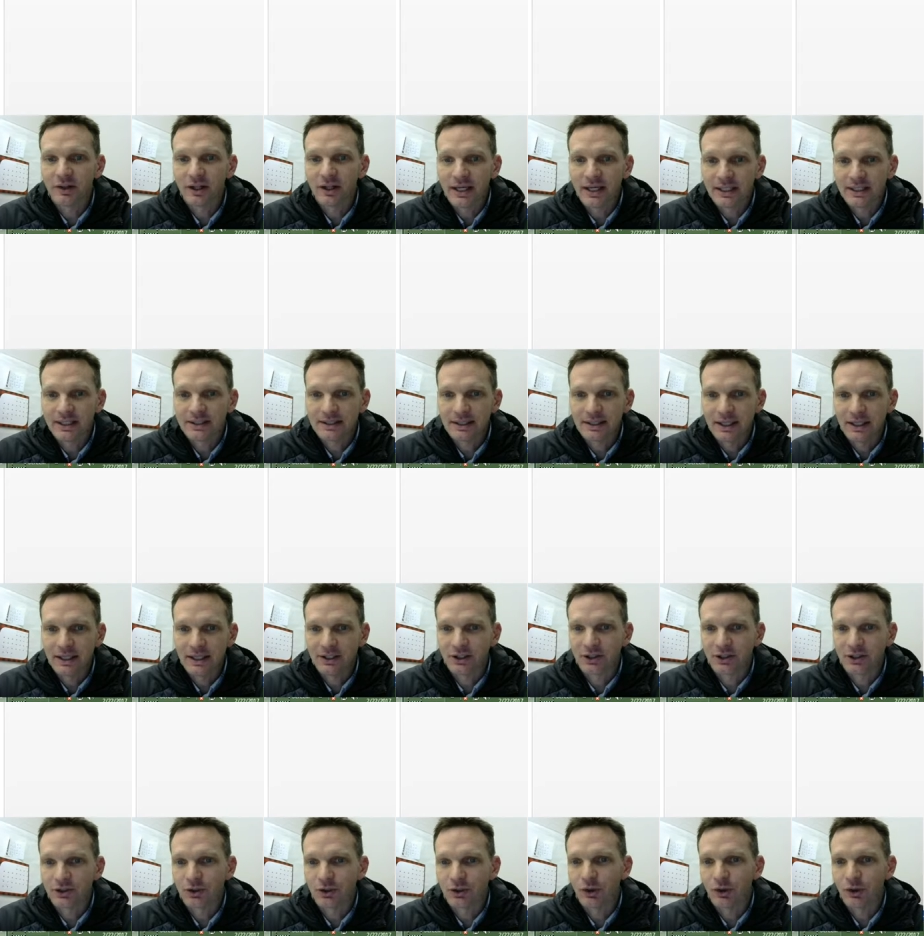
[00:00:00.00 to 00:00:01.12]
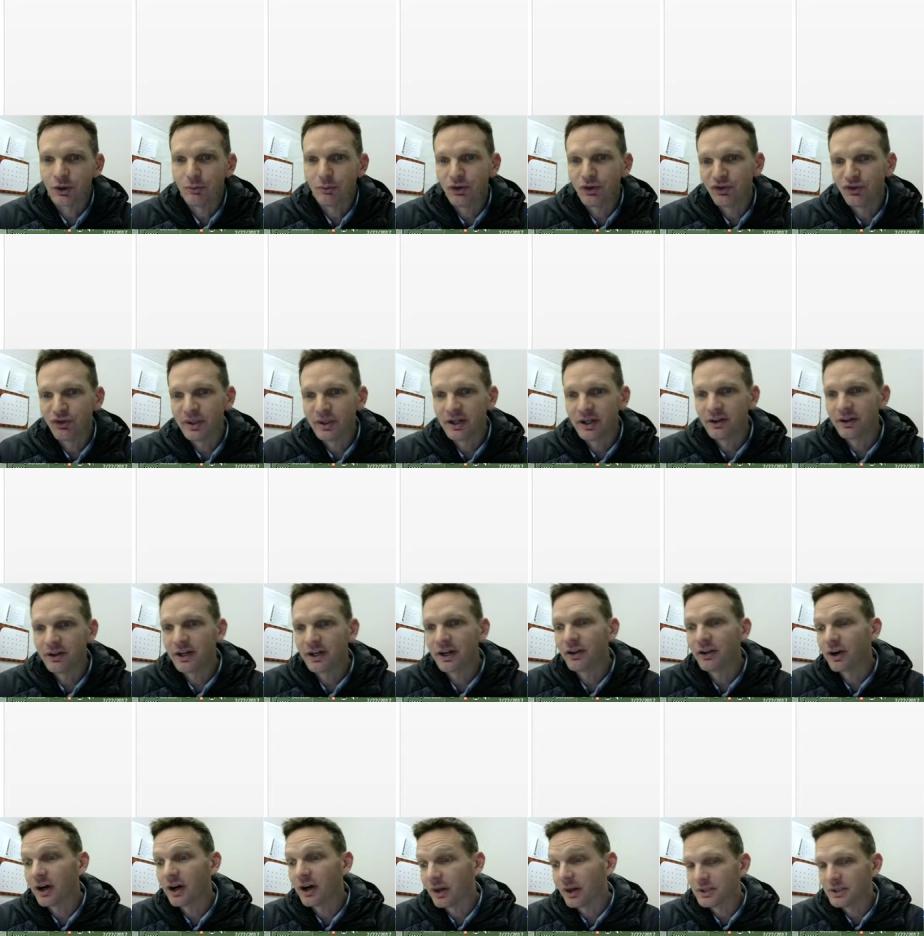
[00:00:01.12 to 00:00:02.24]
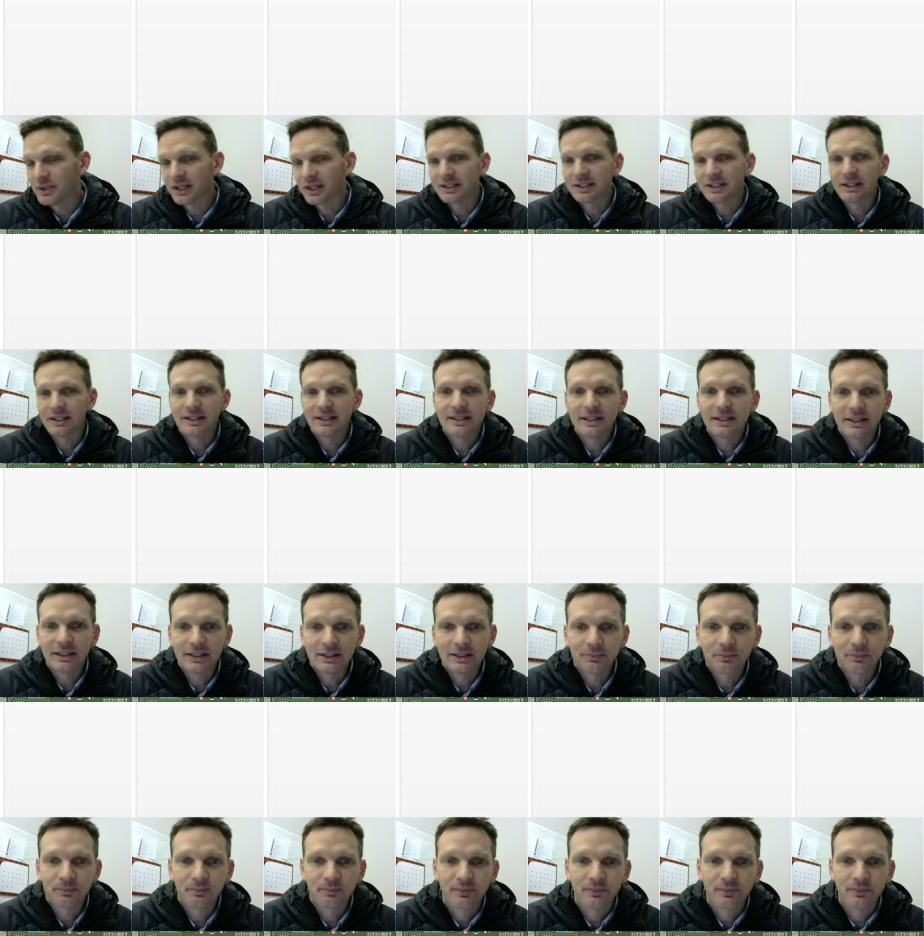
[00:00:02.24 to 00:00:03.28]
light and to control the movement of the other objects in the scene.